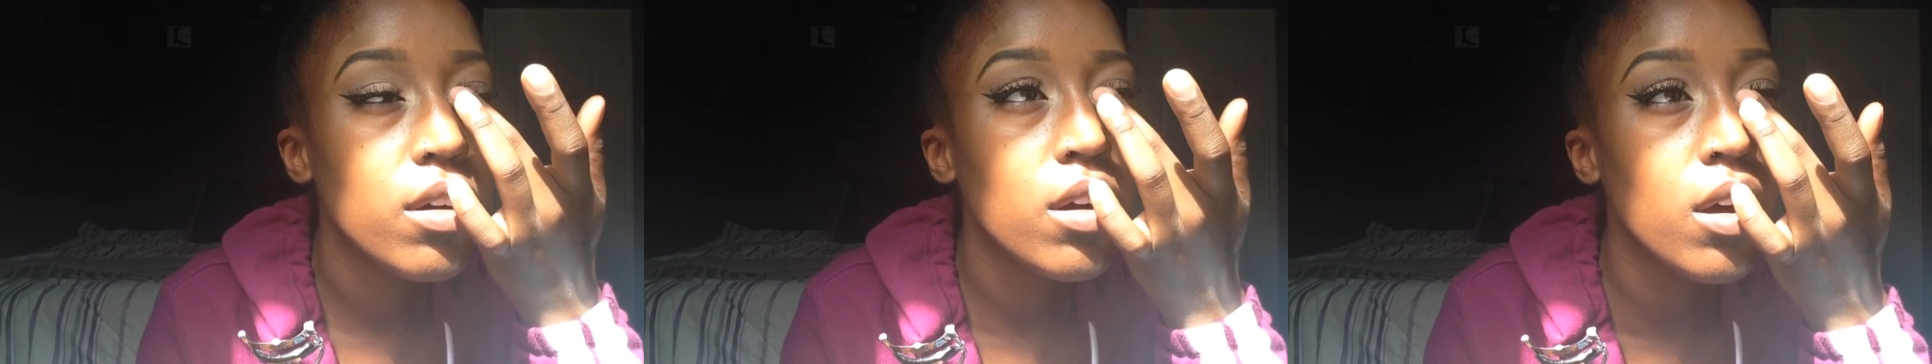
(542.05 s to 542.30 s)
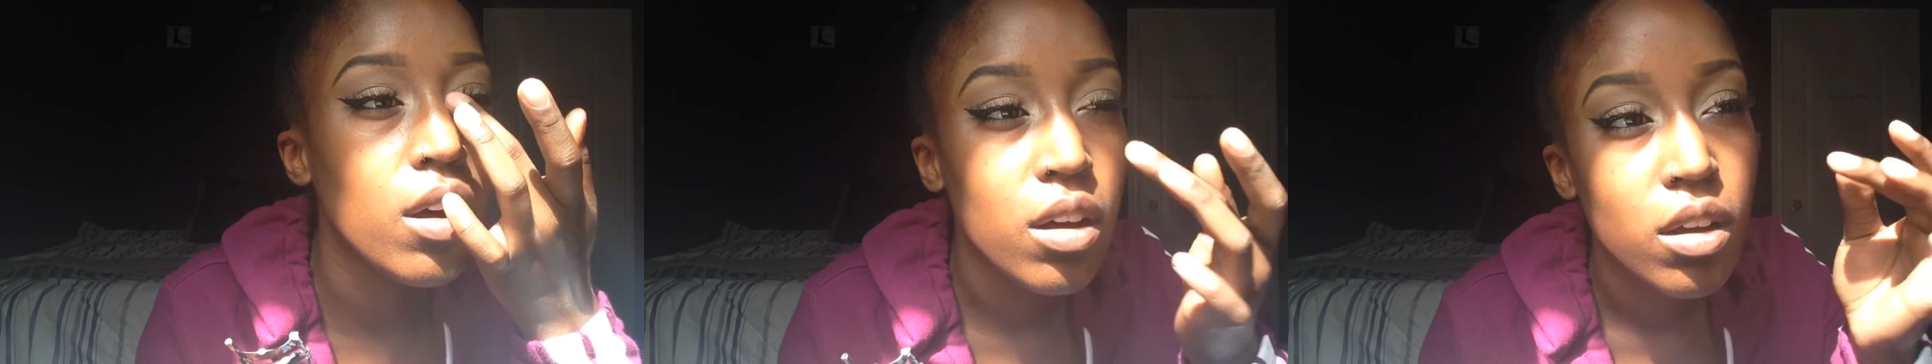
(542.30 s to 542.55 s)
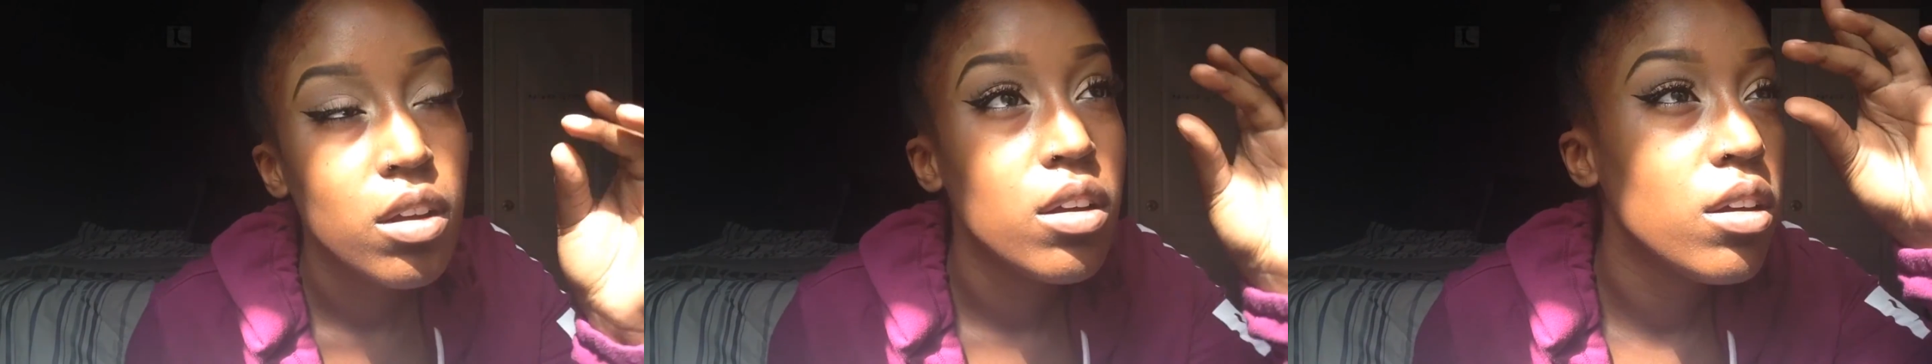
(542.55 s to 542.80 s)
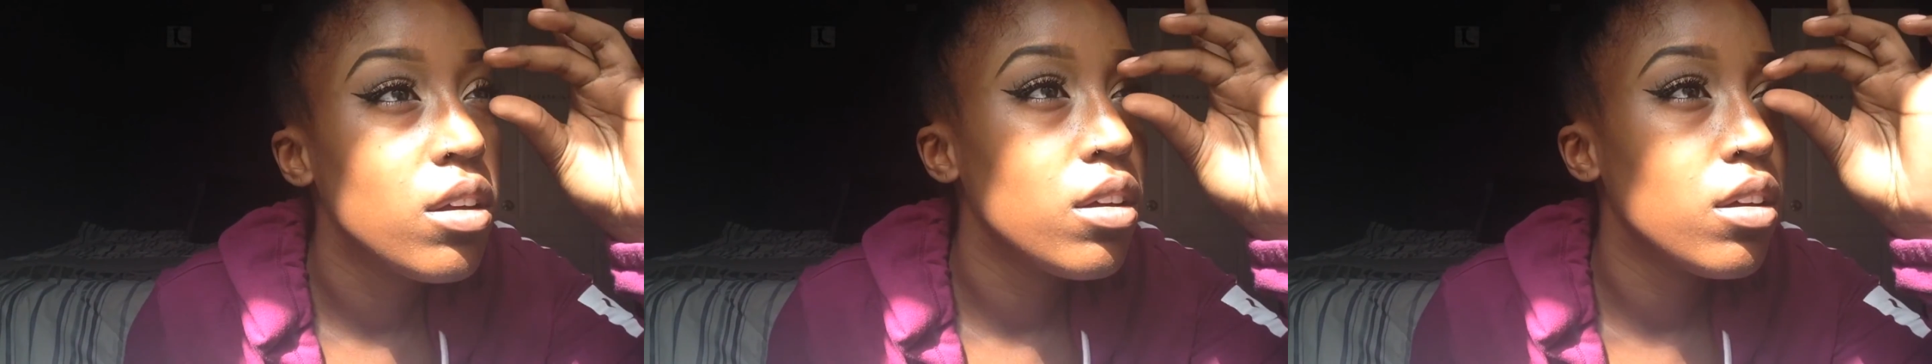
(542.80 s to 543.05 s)
all
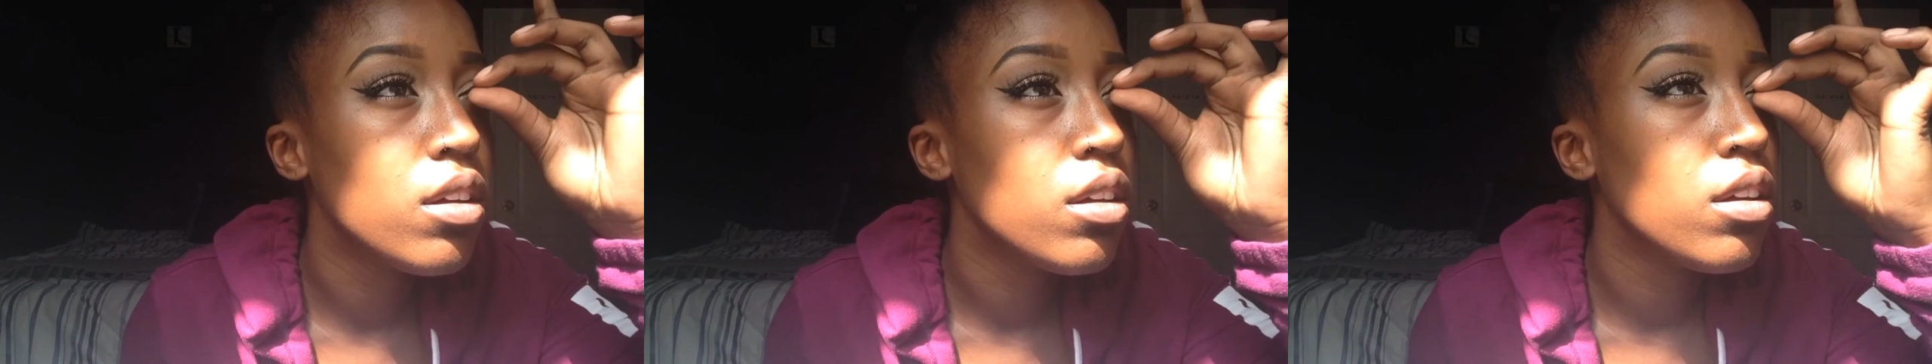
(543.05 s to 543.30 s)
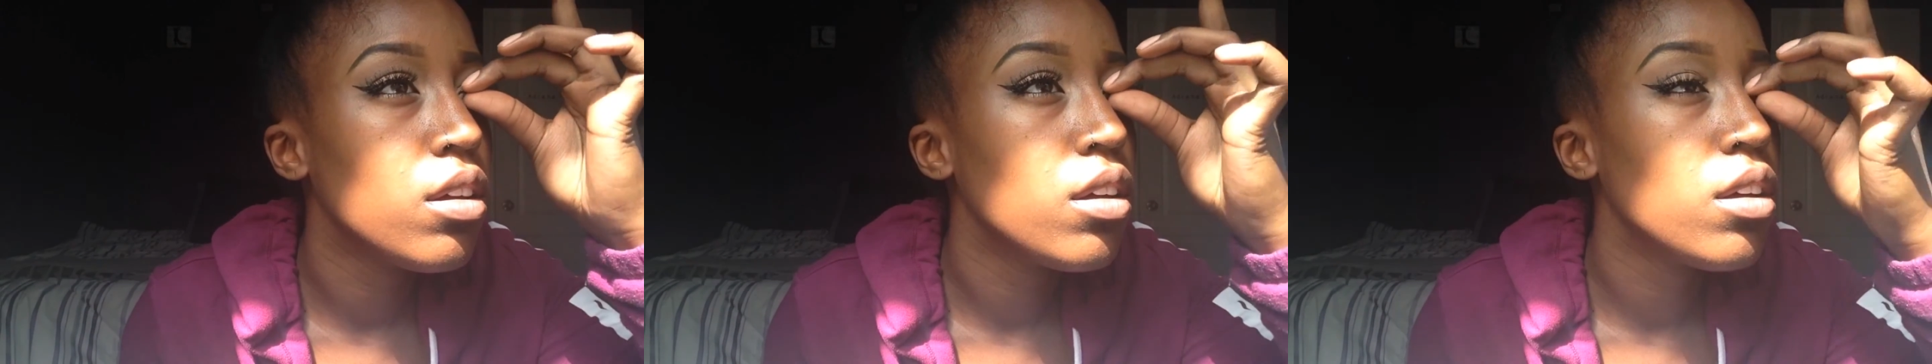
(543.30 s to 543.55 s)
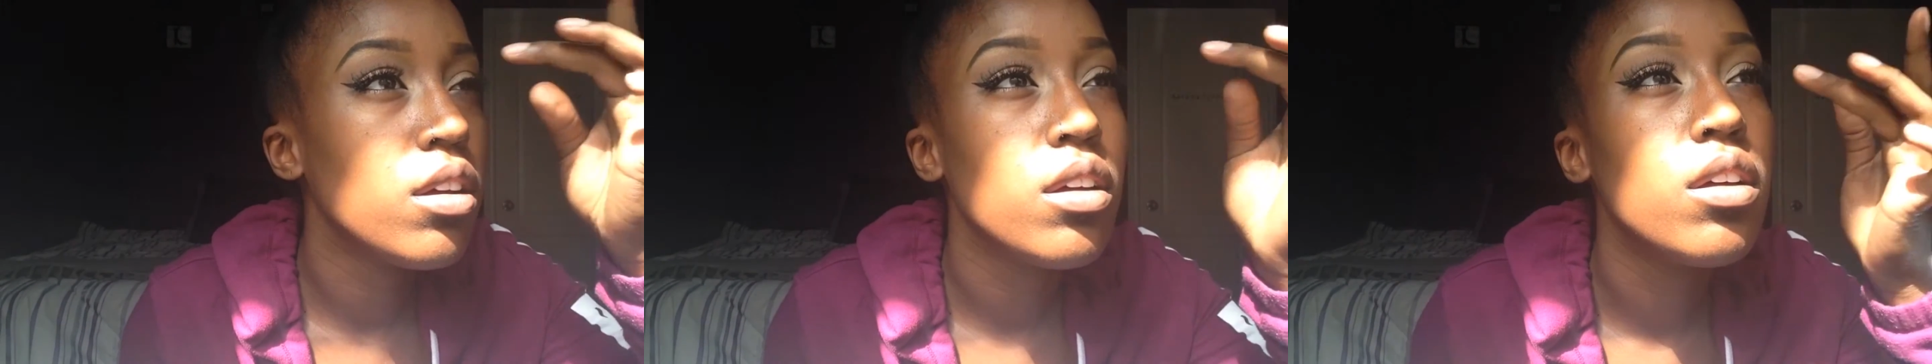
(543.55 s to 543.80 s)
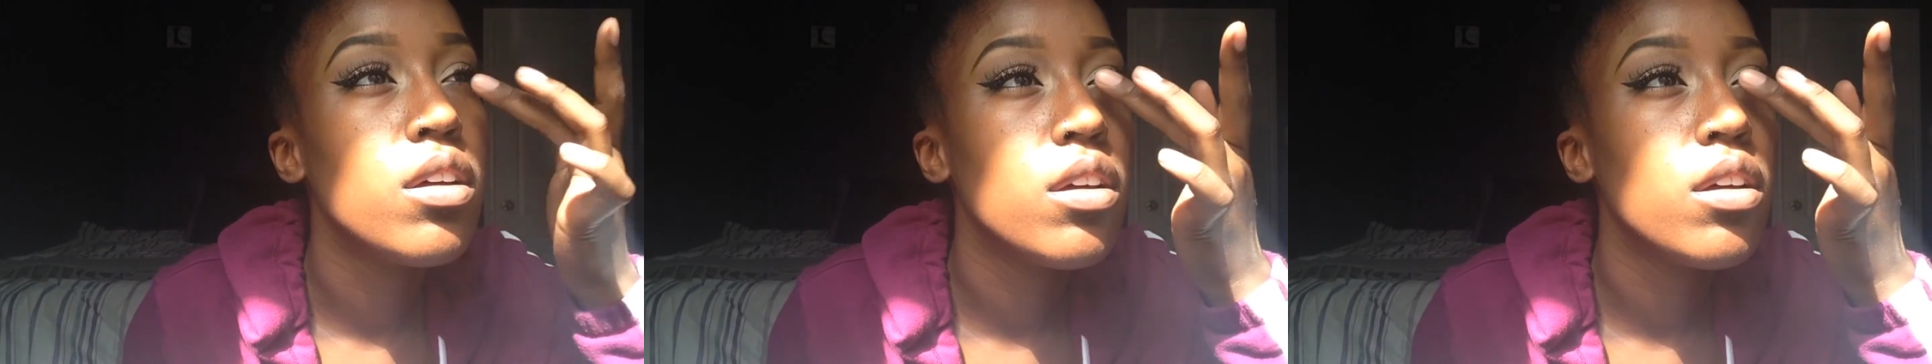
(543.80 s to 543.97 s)
uniformed and standing